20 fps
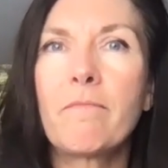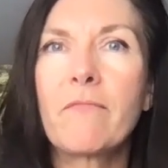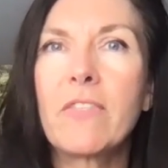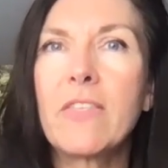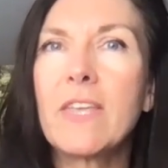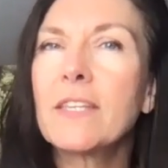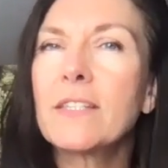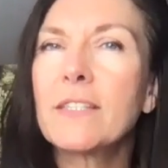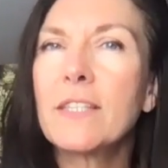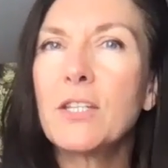
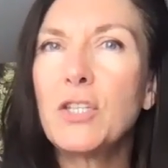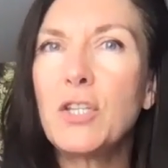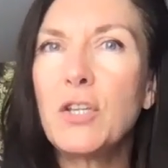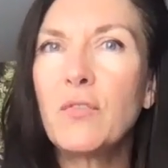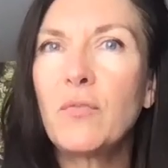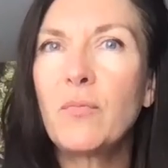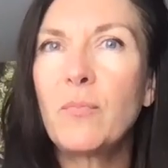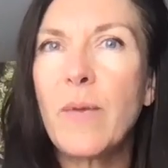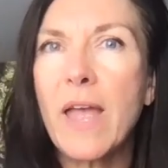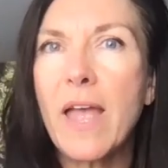things that
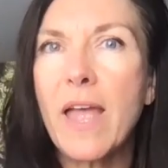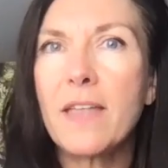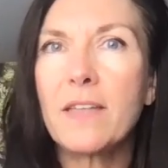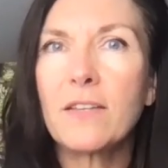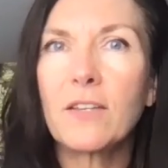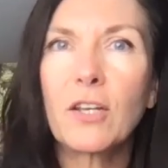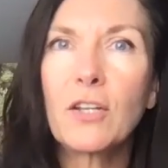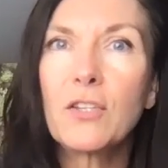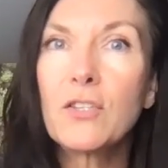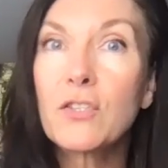you've
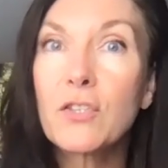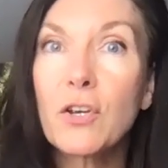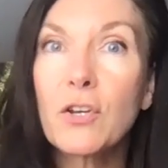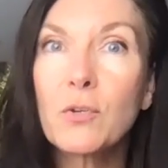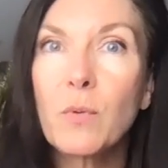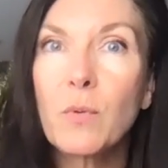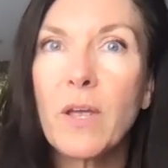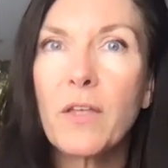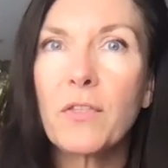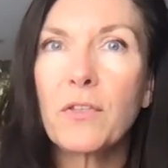been
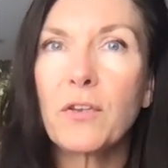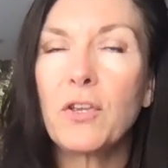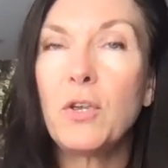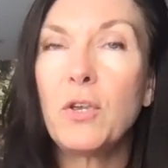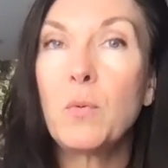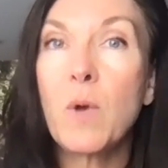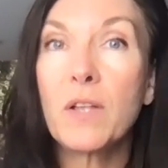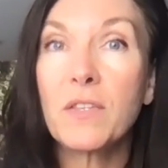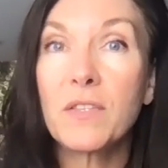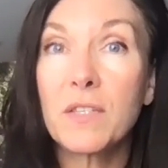concerned with or
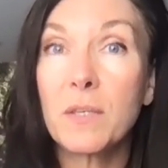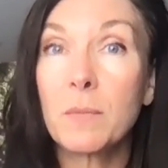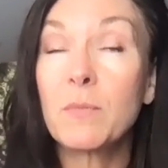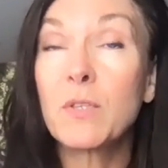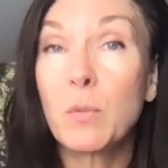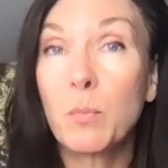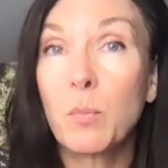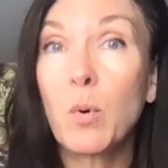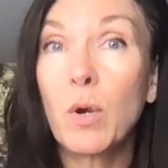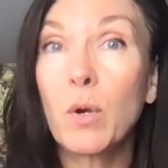you want some
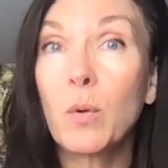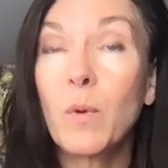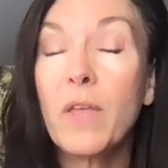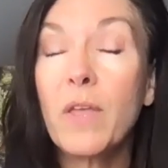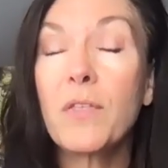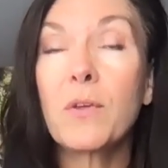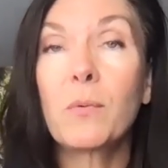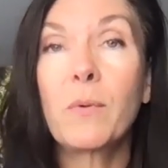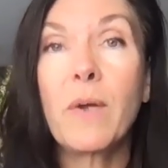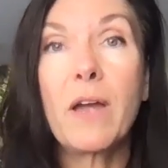support
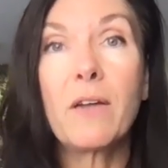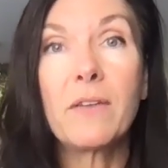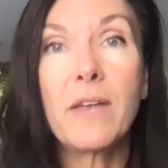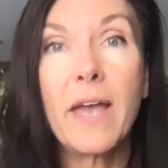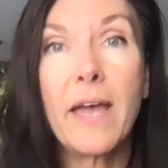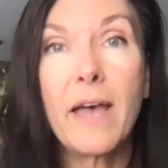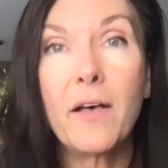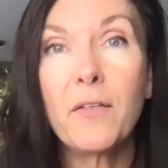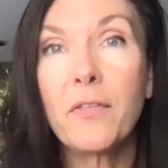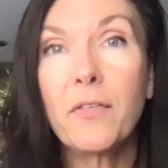with around
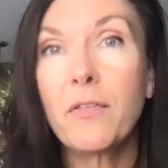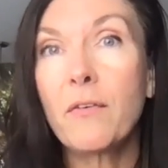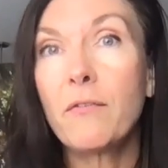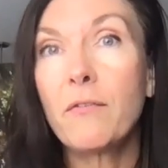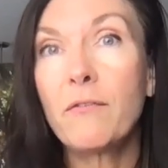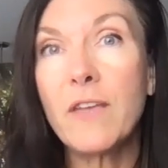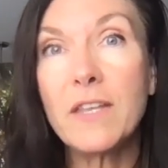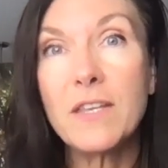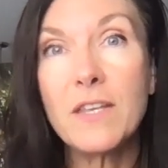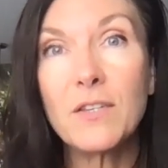health,
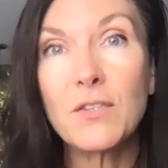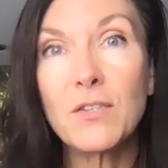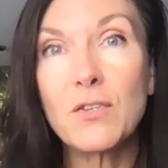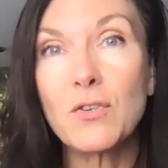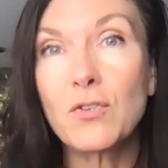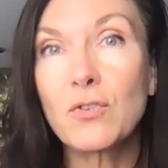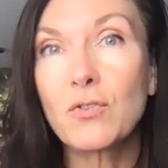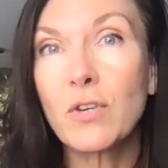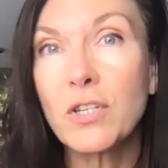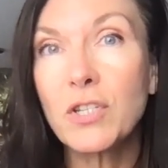fitness,
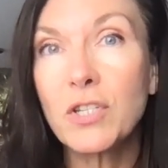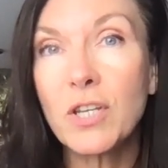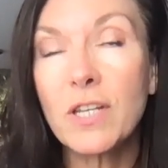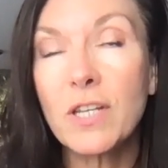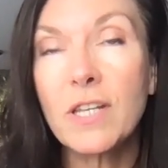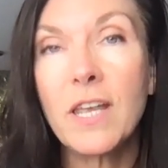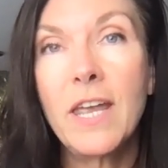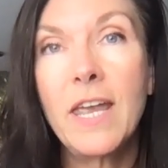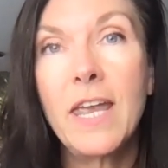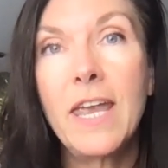
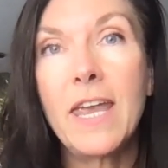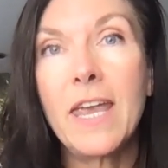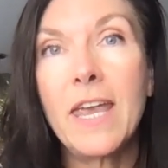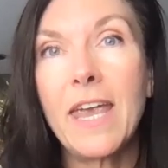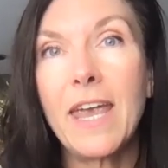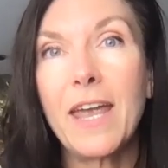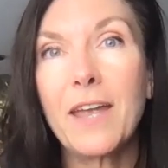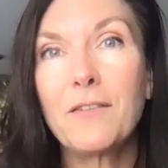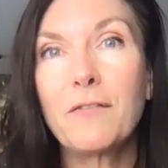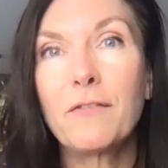nutrition,
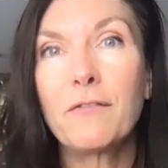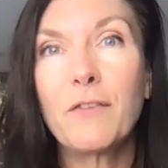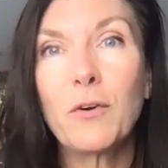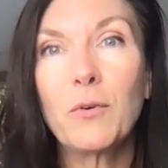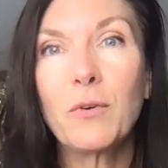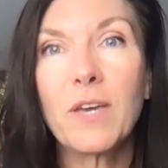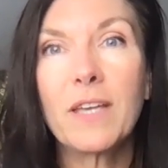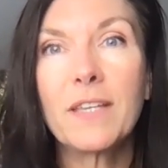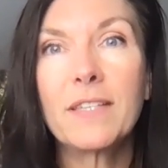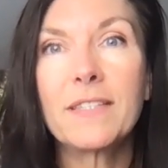and
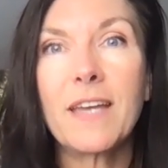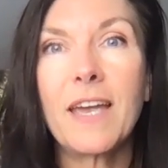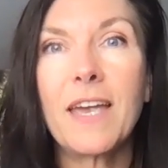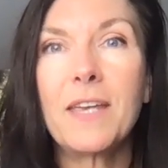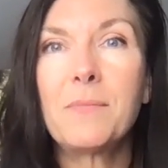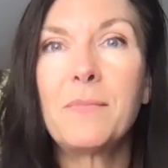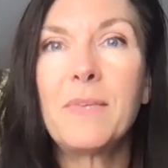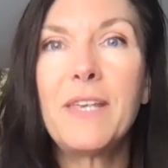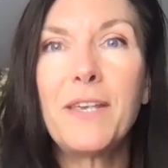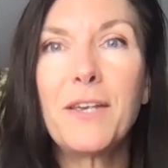focus. I
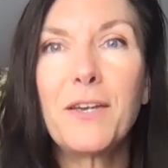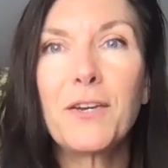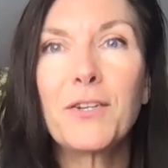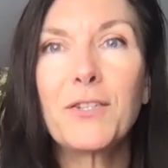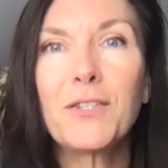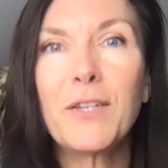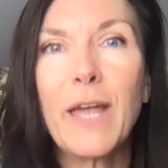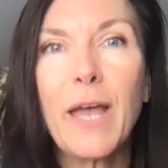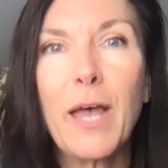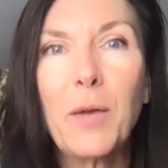am here
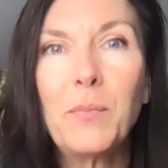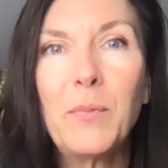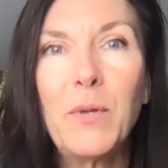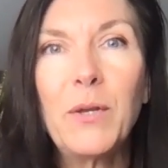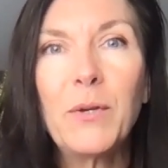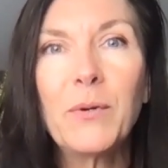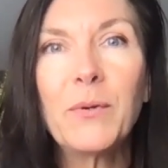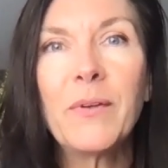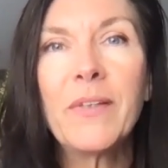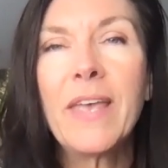to help
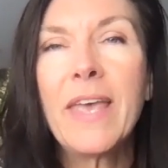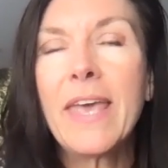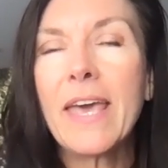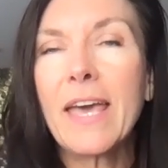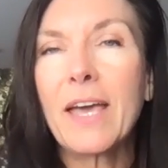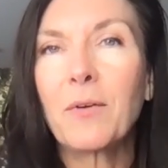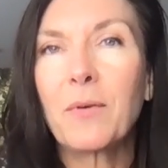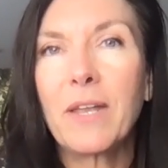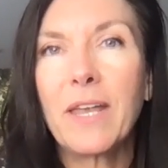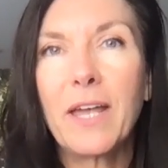you.
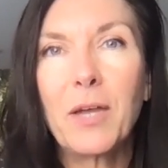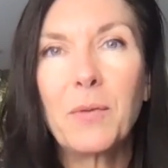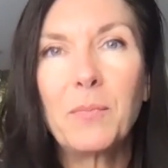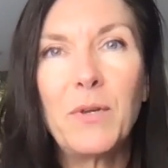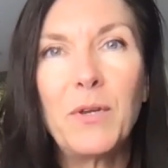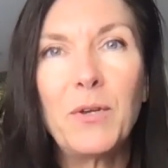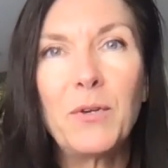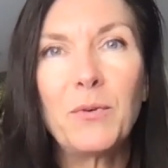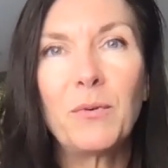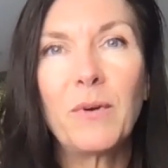I want to help
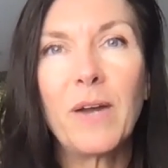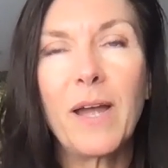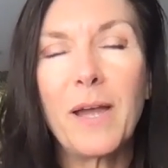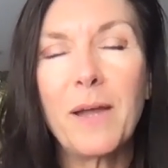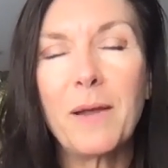you